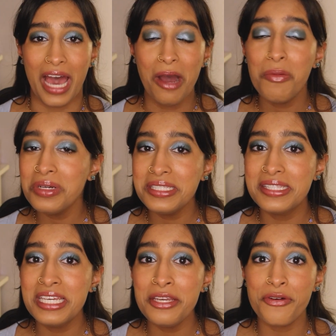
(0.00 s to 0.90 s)
that
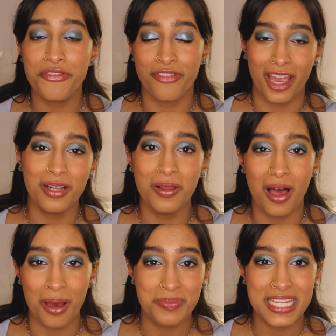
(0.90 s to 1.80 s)
was the
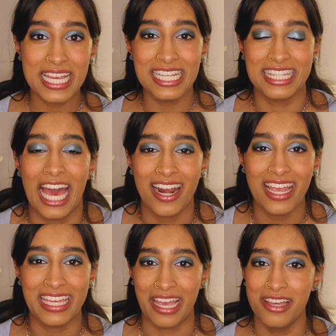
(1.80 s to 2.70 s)
final update that
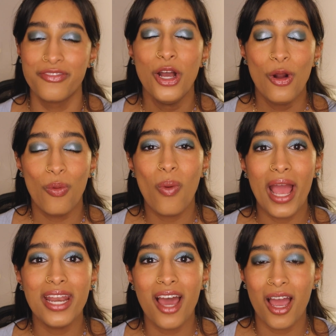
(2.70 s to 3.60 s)
I gave
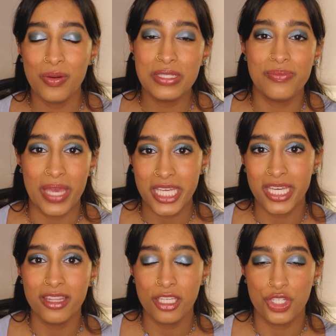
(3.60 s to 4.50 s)
when I was
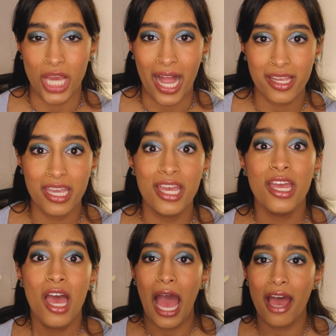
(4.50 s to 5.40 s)
making the
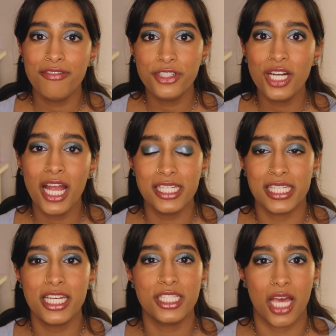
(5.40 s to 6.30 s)
jacket. After I
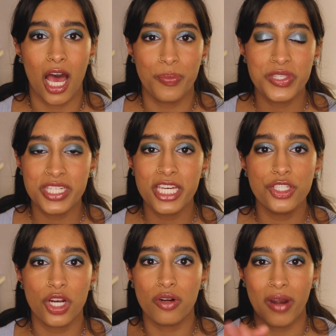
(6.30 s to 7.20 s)
did a top
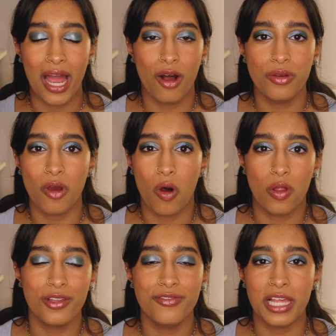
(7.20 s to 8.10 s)
stitch around
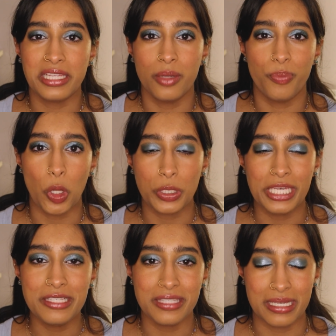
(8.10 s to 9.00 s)
all of like the
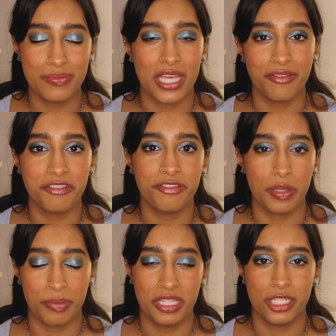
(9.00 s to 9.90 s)
bulky seams after
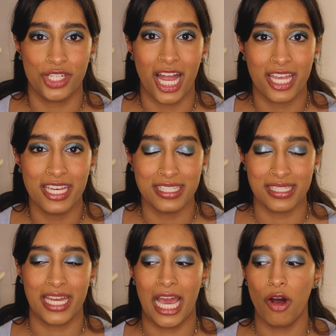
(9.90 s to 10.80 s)
flipping the jacket
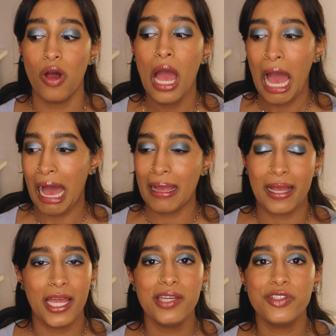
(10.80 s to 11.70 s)
inside out, I
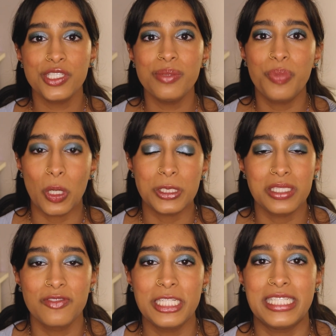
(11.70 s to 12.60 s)
kind of just
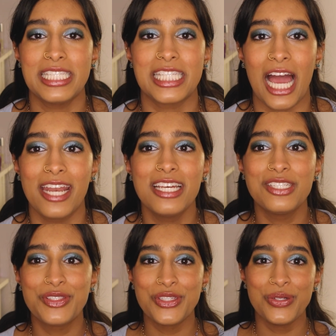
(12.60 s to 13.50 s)
impulsively
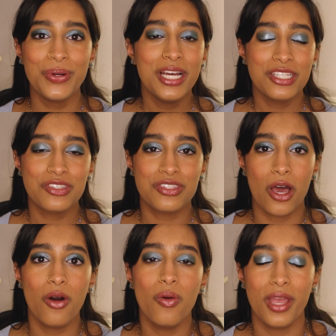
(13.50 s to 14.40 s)
decided to
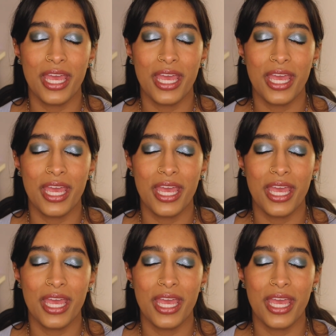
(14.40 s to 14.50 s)
sew